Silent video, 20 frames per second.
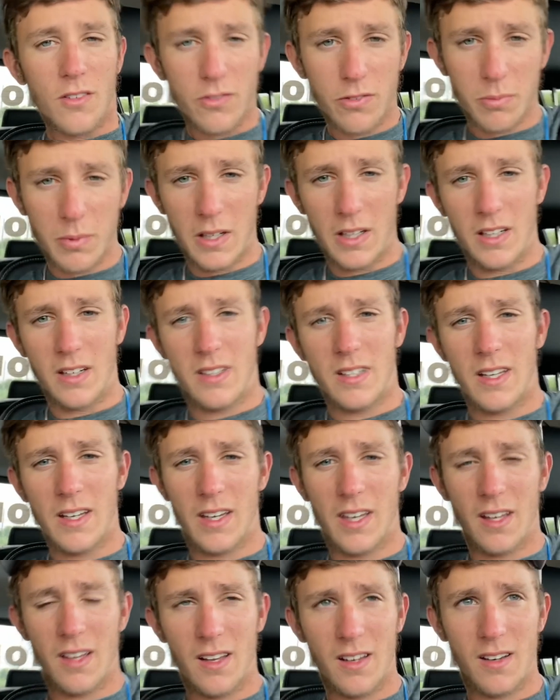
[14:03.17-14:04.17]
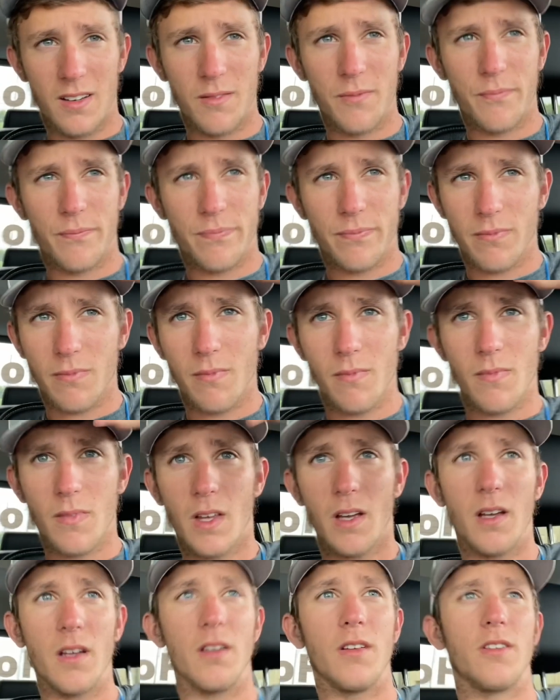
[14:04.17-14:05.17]
getting a ticket.
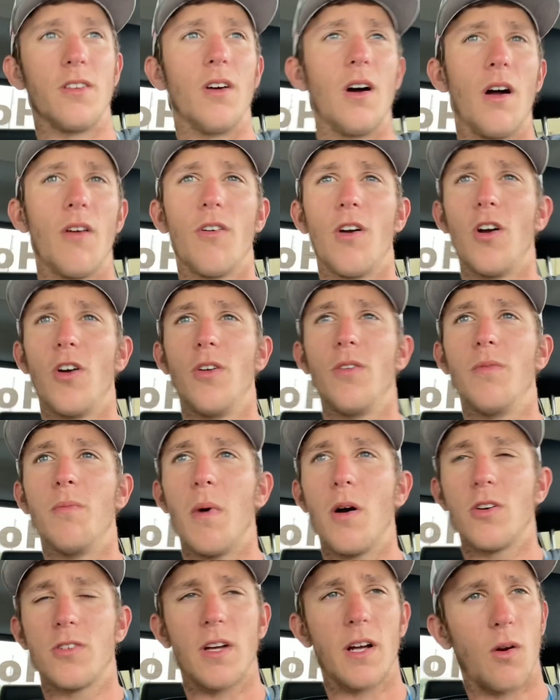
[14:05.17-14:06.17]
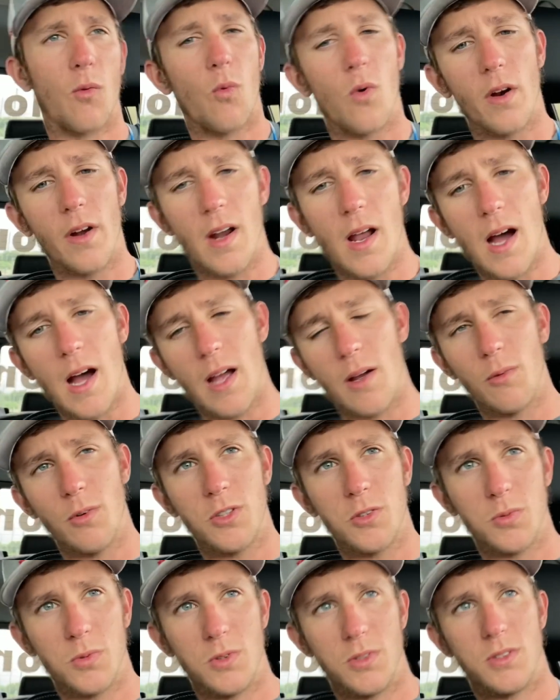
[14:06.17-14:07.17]
And so I rode the motorcycle one night,
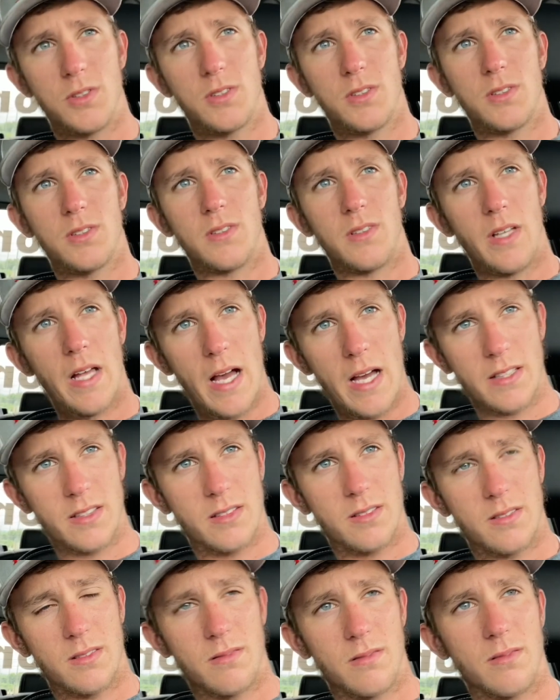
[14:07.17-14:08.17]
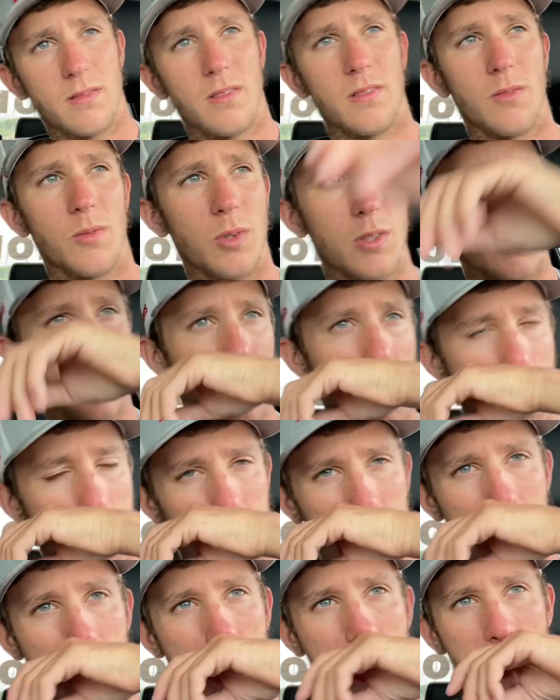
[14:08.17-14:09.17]
which was last
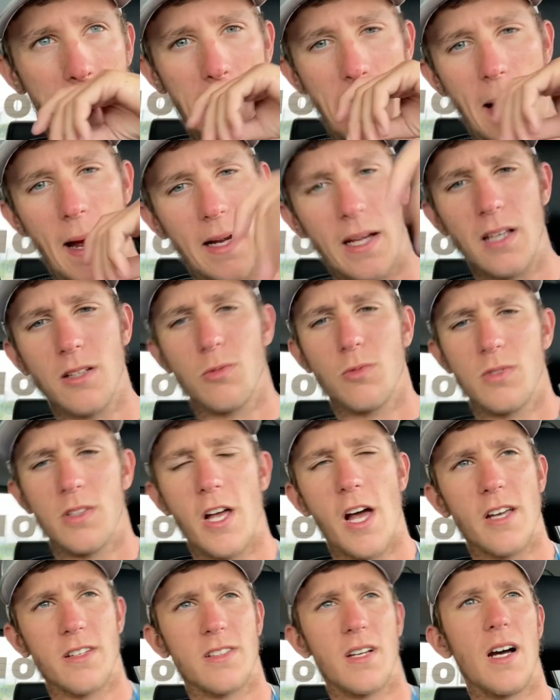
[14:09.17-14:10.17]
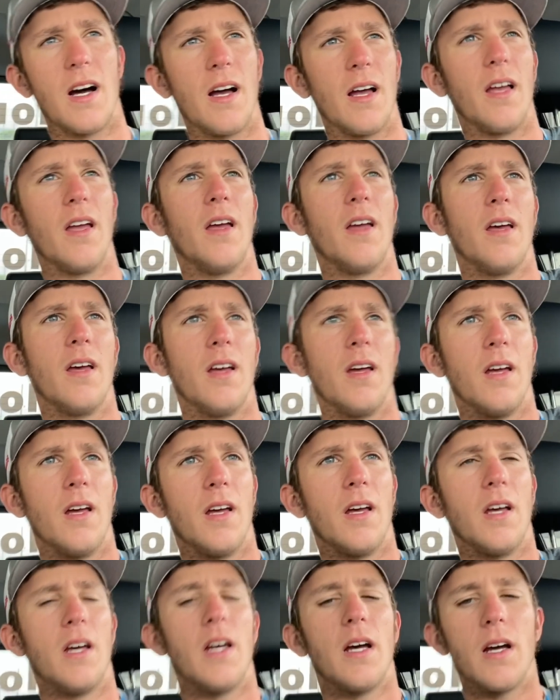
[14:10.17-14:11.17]
night? I guess it was last night.
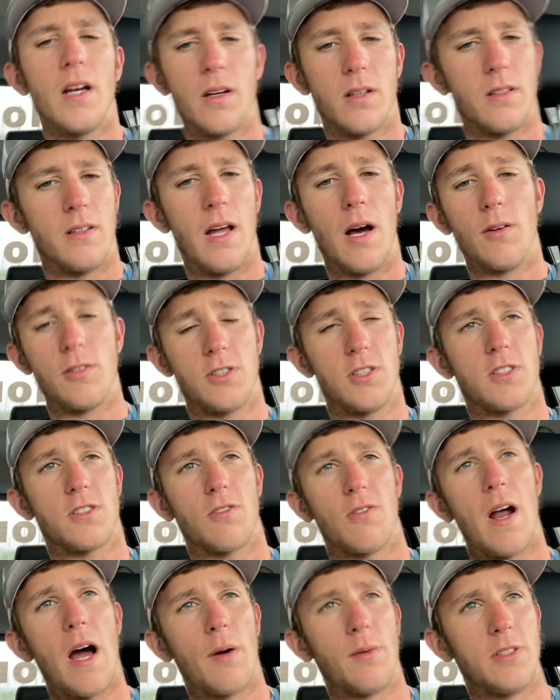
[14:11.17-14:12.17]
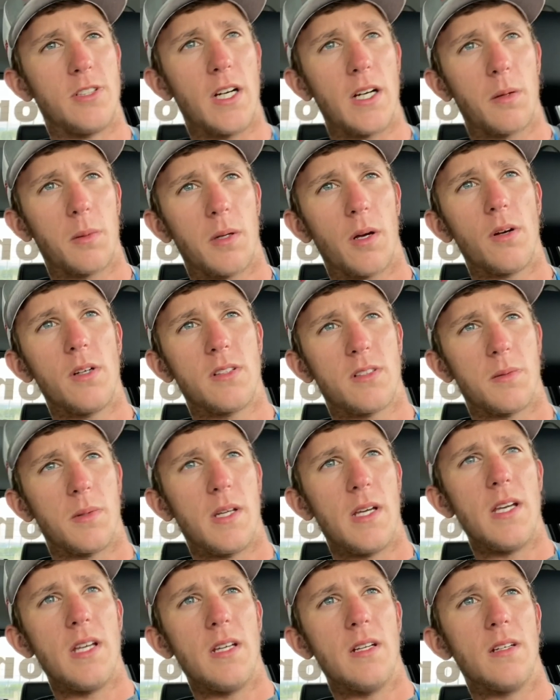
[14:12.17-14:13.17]
And that was just a ride with Jacob to go get some to
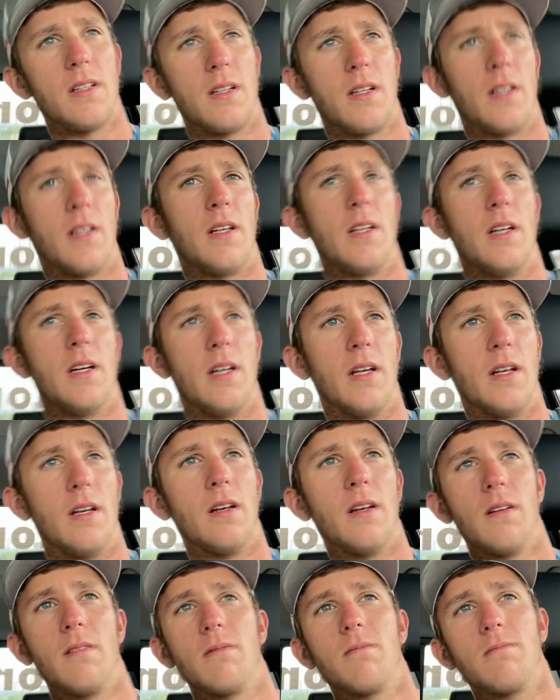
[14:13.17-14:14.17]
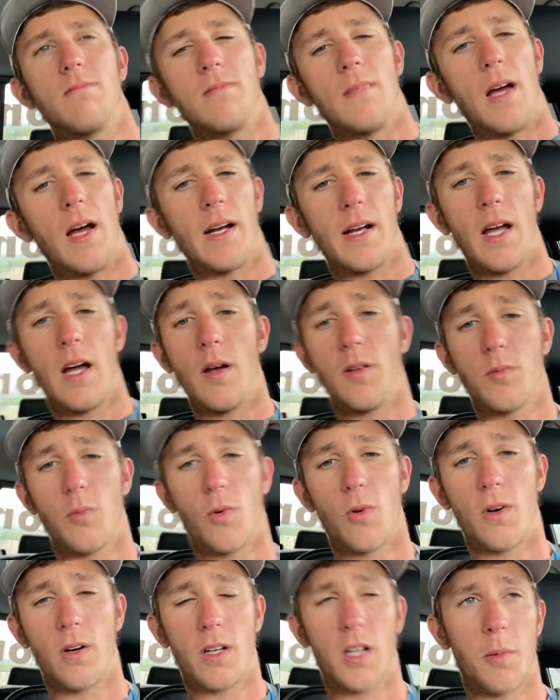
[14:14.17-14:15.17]
eat. And I got this
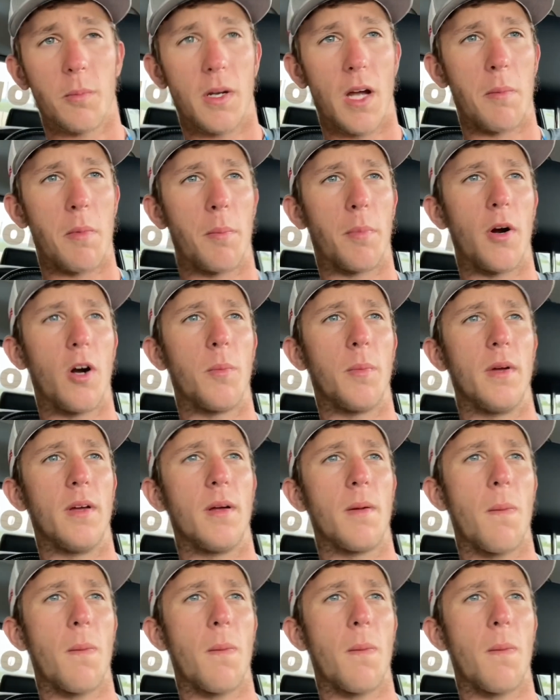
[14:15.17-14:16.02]
morning to come and got my permit.